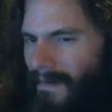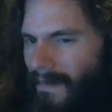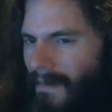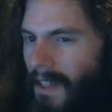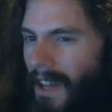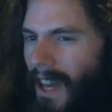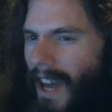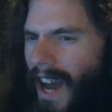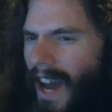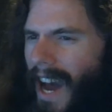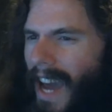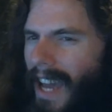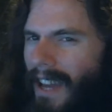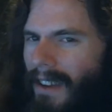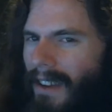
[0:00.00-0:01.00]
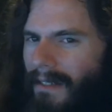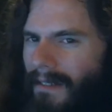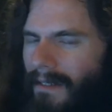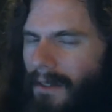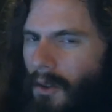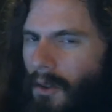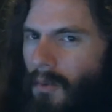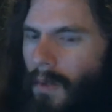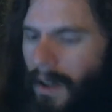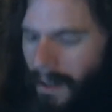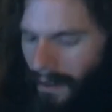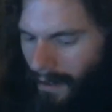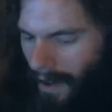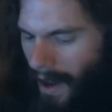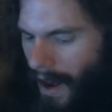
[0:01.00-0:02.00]
the guy who
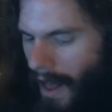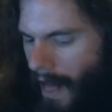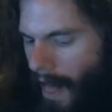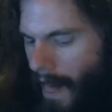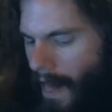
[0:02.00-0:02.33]
runs it